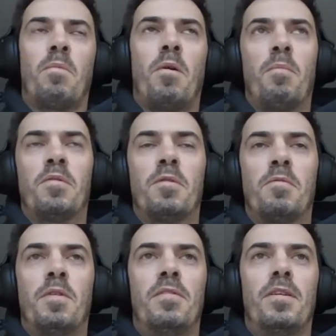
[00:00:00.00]
almost
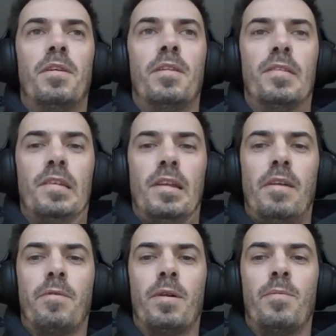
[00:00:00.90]
officially the
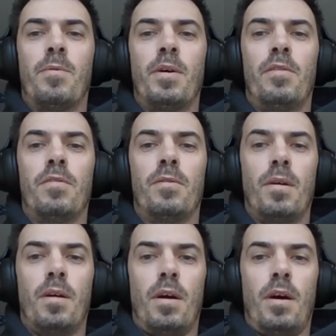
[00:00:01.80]
CDF collaboration,
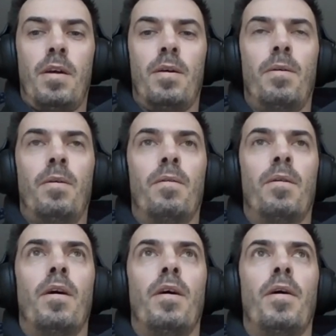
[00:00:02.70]
and I
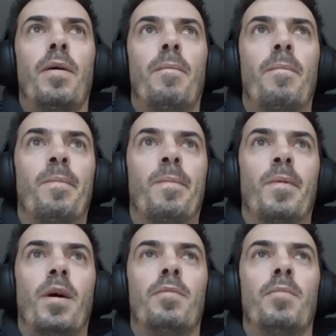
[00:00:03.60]

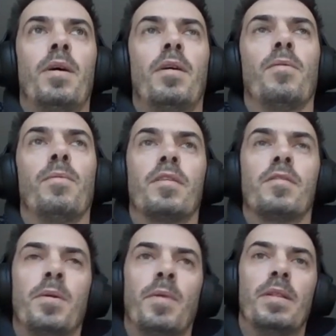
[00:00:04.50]
had my own
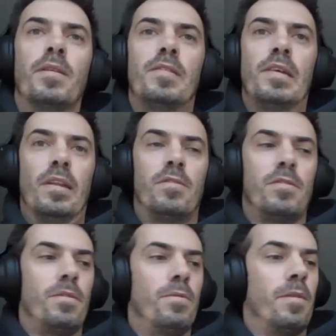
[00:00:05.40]
experimental
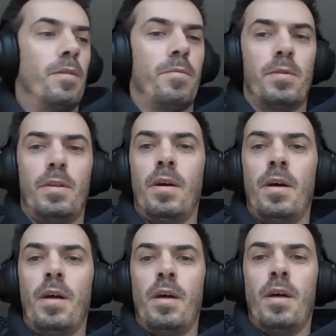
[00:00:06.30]
signature looking for the
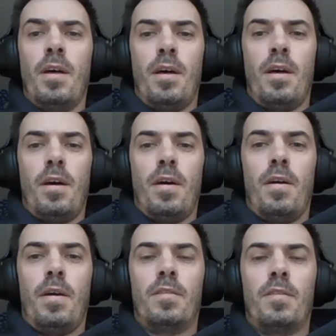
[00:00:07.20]

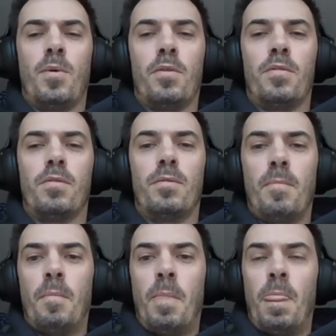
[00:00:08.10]
Higgs boson.
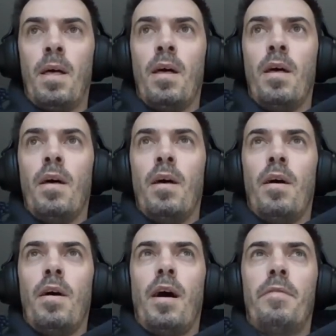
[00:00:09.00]

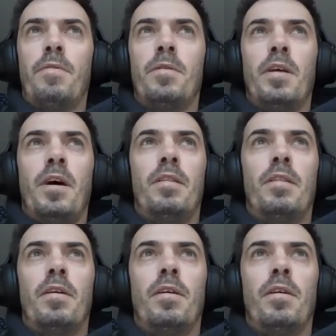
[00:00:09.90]
After that,
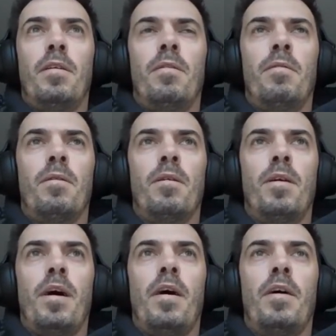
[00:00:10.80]
I
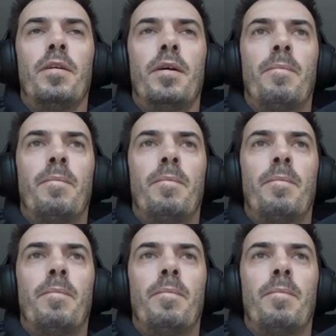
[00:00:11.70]
had